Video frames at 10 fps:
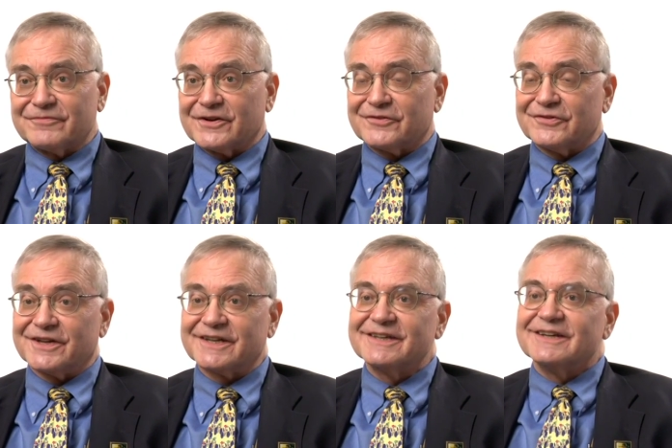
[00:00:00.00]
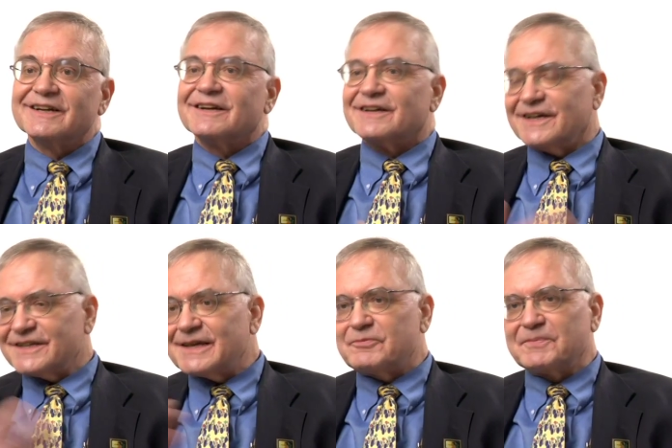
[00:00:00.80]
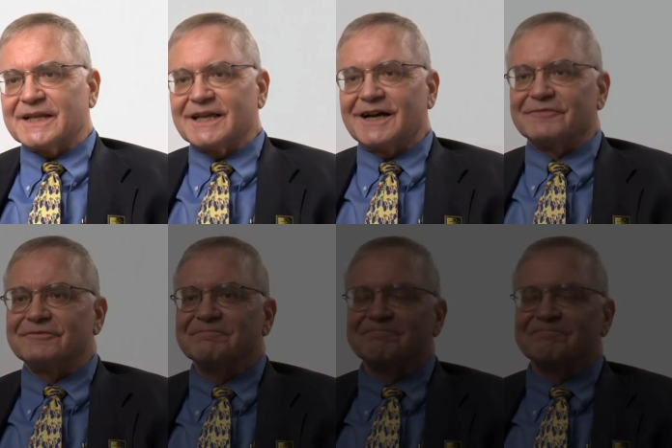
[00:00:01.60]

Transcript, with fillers: functioning, and keeps me alive.